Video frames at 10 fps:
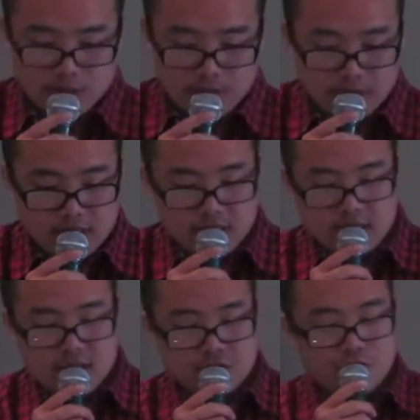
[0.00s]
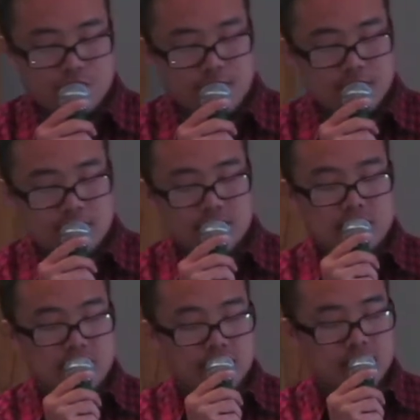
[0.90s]
But this is not true about my
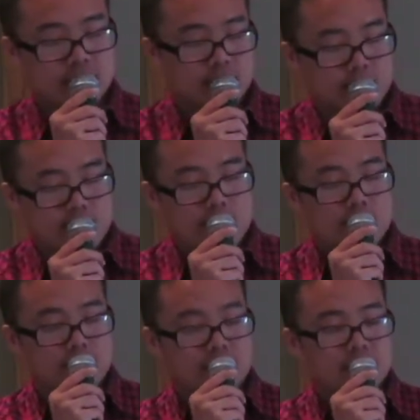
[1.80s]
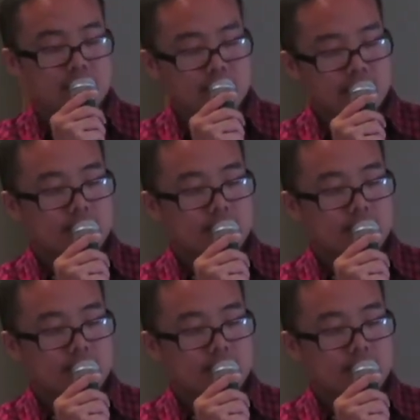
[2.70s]
servant Moses